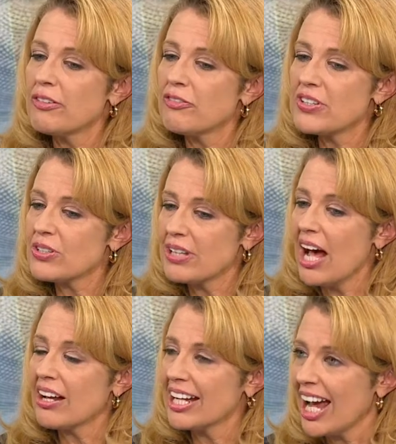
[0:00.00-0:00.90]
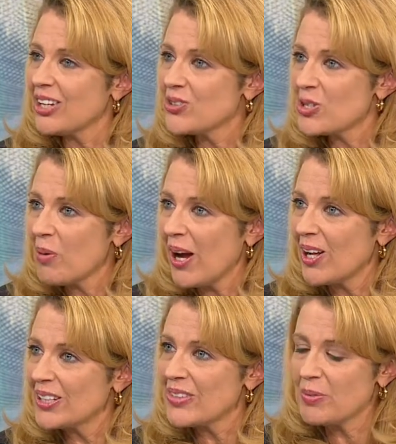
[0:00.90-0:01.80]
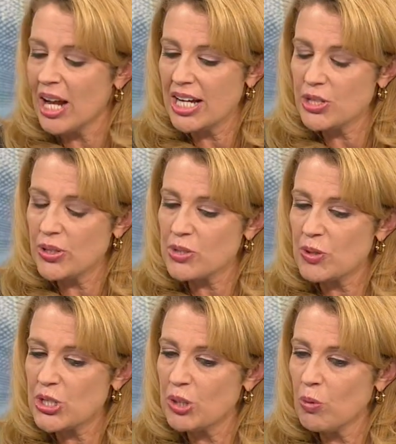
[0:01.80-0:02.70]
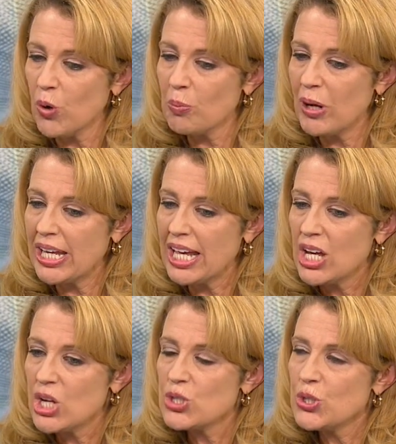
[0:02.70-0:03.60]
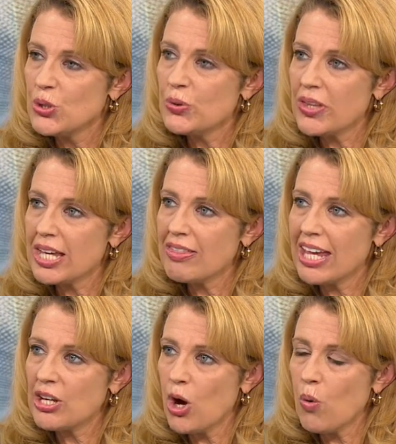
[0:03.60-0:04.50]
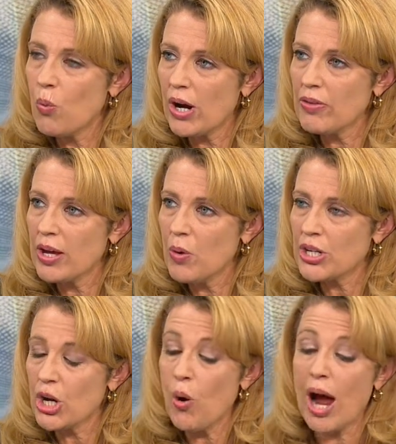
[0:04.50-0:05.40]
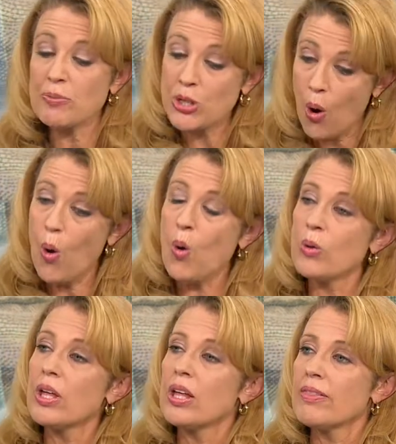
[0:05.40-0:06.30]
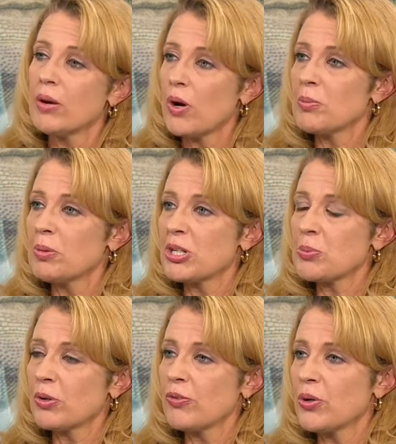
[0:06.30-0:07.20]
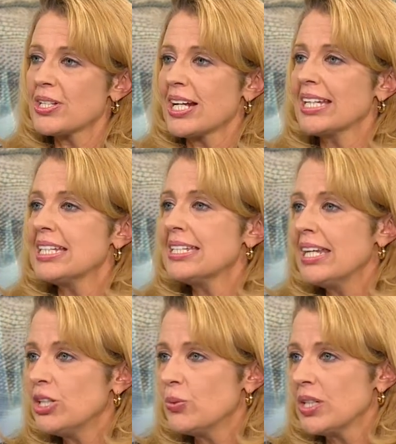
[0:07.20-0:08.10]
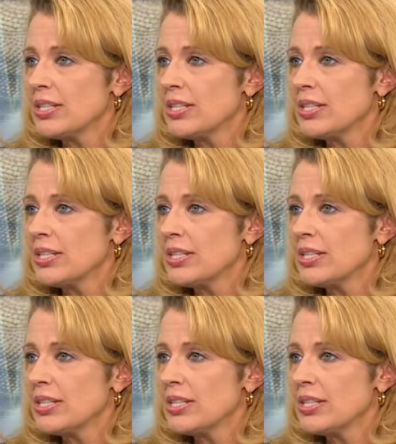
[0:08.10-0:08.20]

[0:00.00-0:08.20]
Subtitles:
of fizzled out, and I used to buy all of them, and I don't as much anymore. But do you think they know where they want to go? I'm told they want to be much more focused on continuing